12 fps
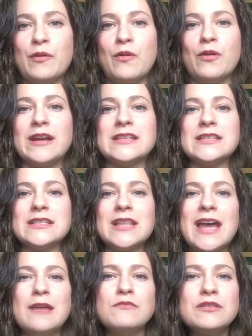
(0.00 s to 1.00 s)
or a
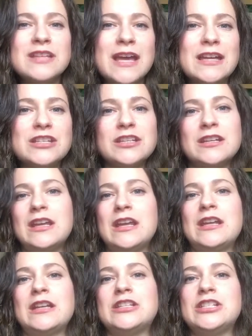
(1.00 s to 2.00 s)
slight mutation
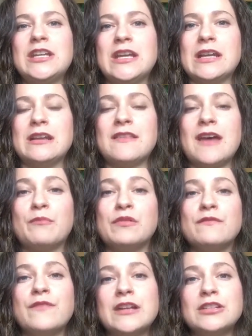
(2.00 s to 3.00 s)
in a gene that
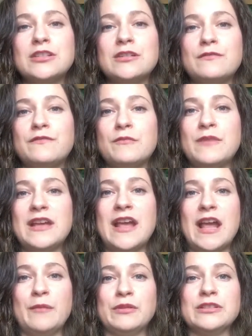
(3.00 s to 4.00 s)
prevents you from
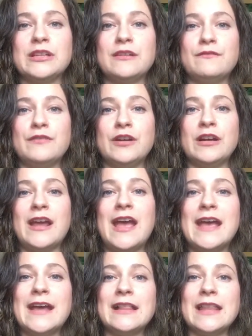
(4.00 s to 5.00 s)
being able to convert
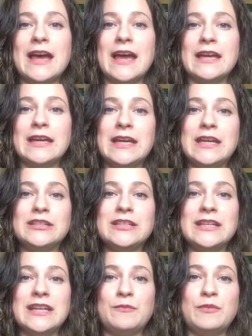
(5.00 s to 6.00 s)
ALA
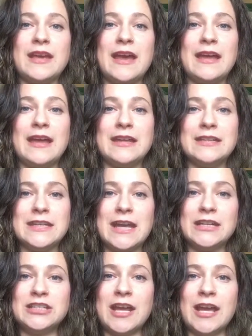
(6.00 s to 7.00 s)
into EPA and
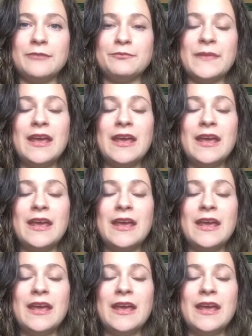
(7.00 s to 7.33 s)
DHA.